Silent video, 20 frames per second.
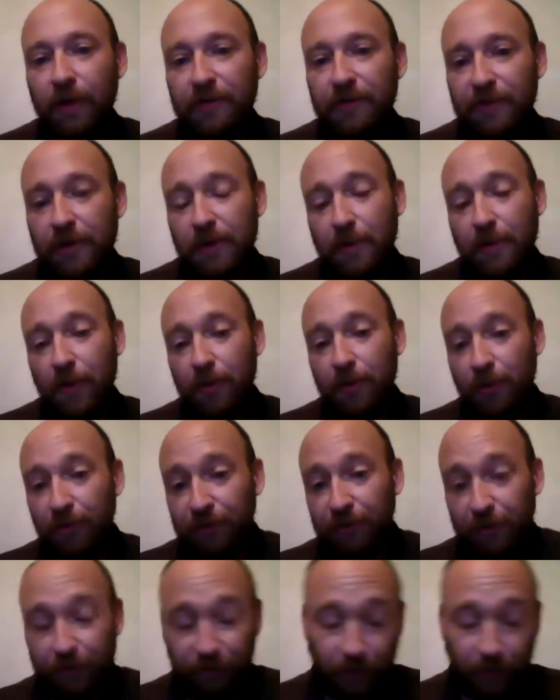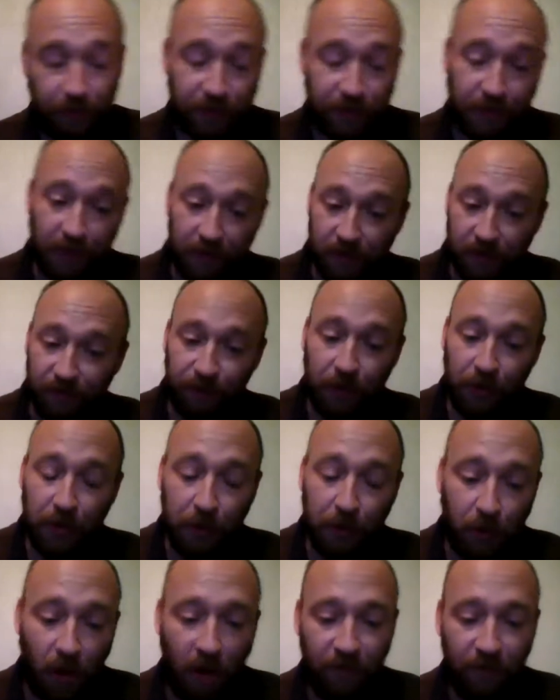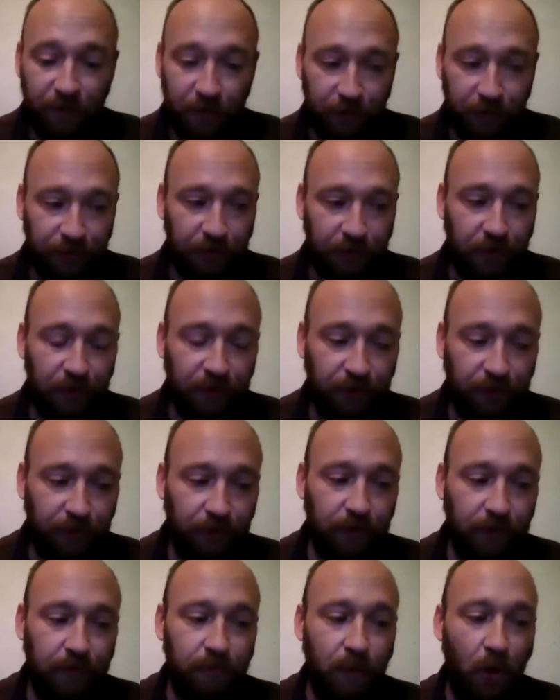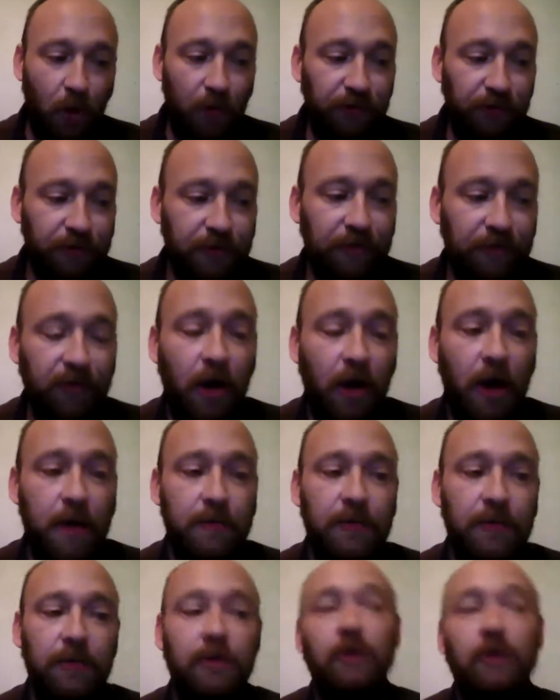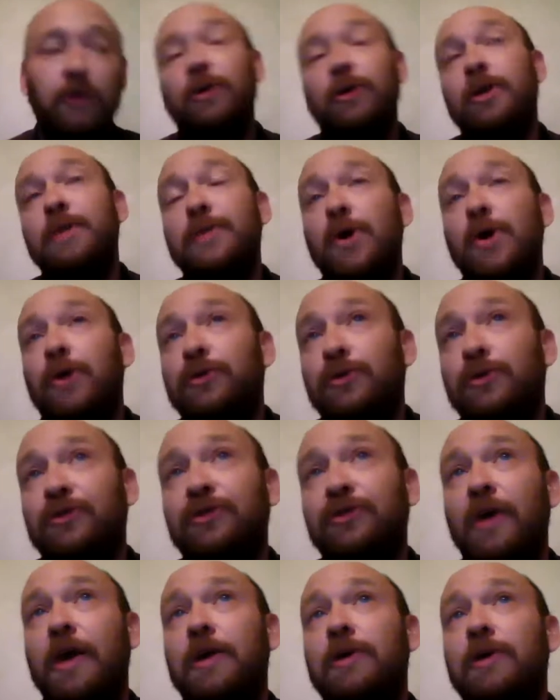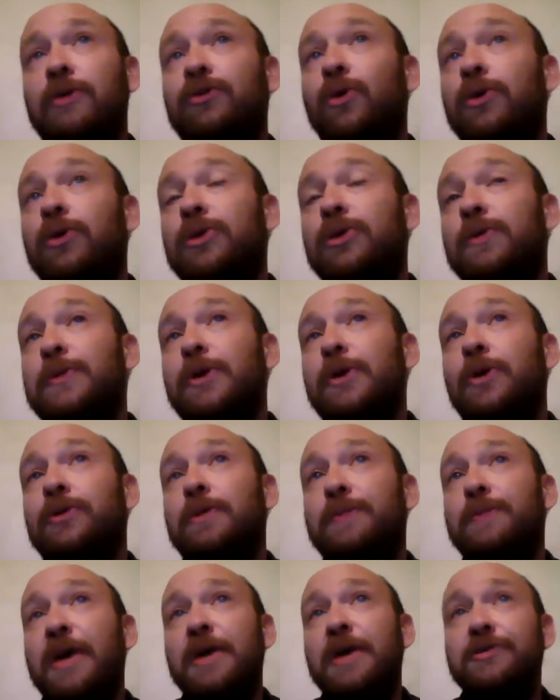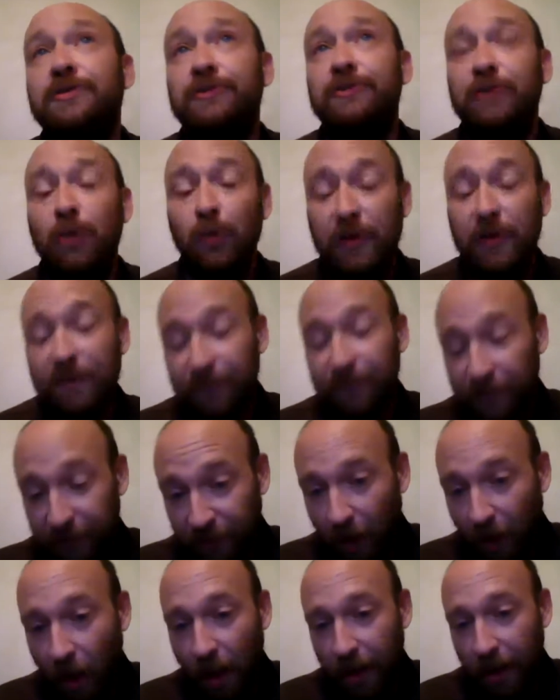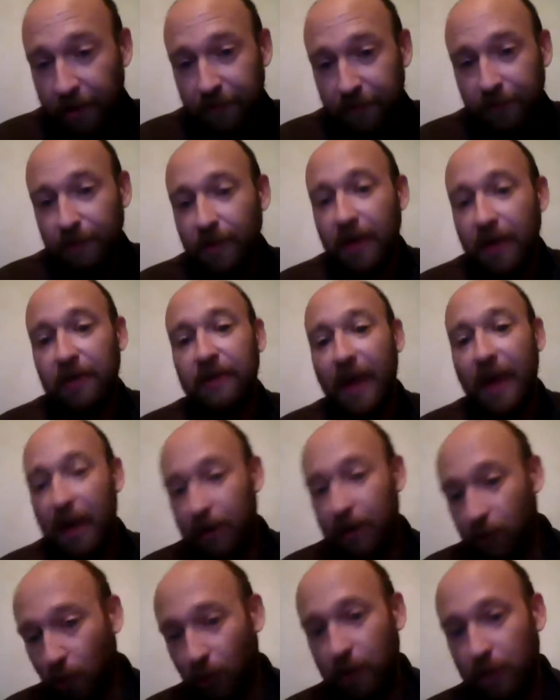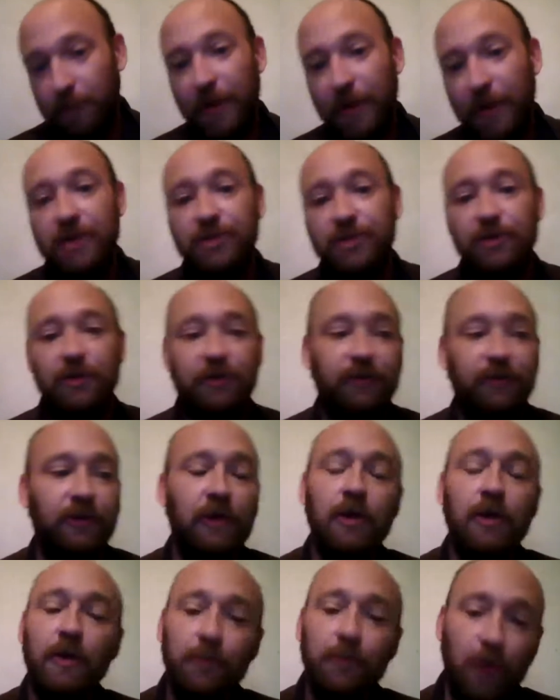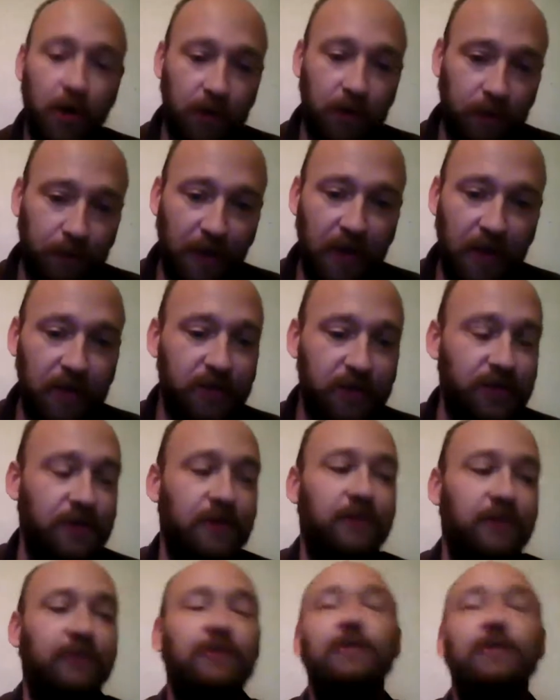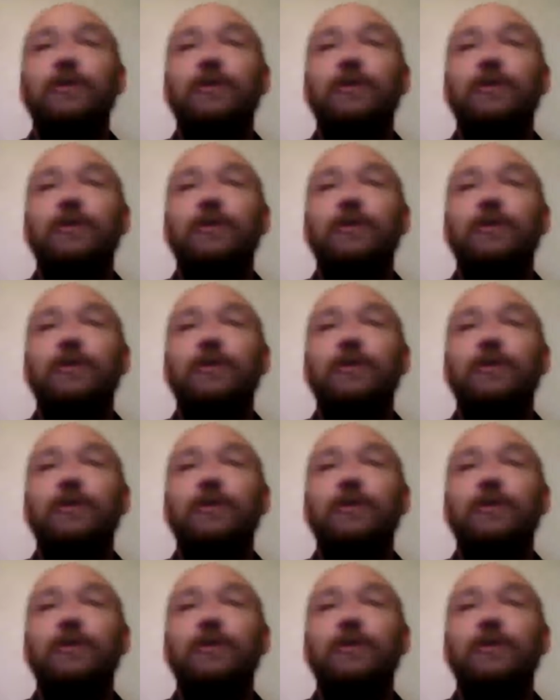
thing about using something like Inflatable Office is most of the time that they are going to be on your site is going to be on the pages that we've designed, like category pages, product pages,